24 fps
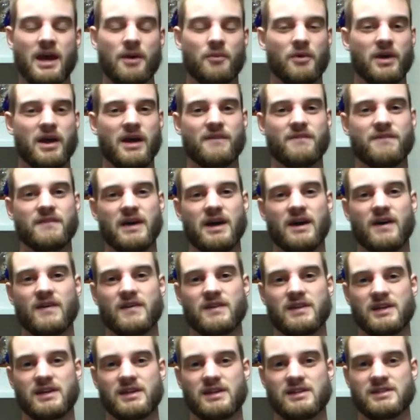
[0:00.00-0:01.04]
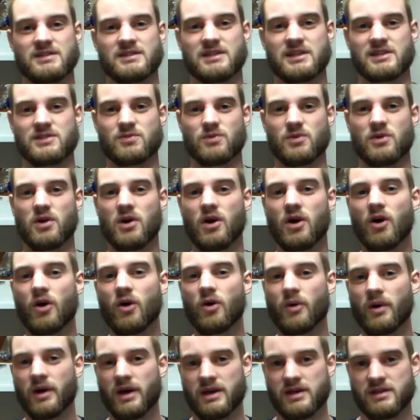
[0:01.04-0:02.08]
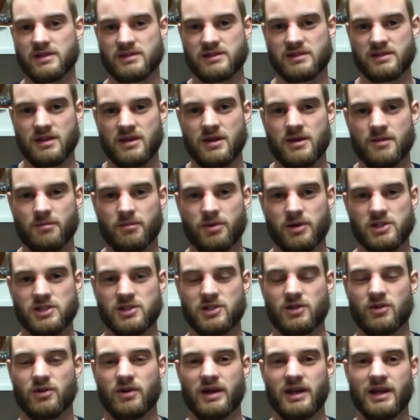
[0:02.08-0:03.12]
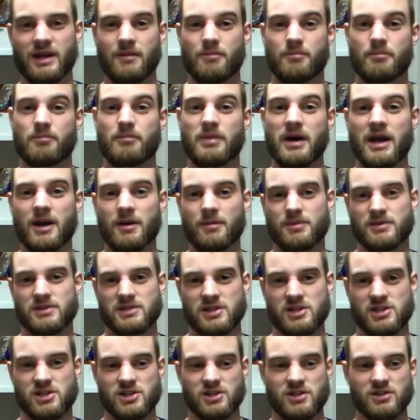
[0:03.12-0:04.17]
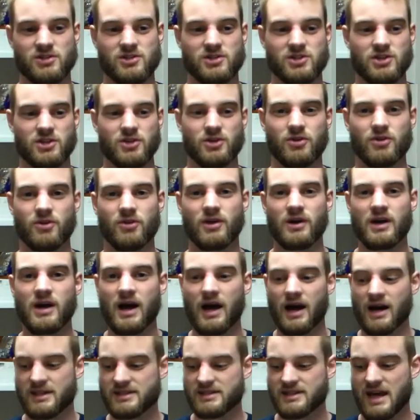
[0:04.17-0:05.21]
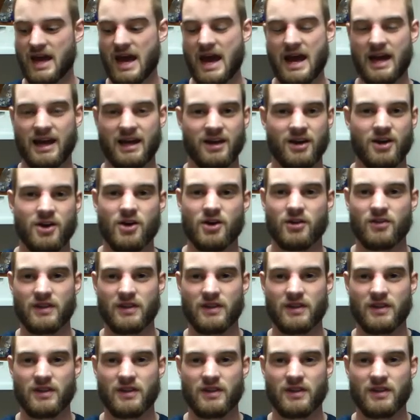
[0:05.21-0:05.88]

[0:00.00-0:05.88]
And what I found is this will always put you in a better position to attack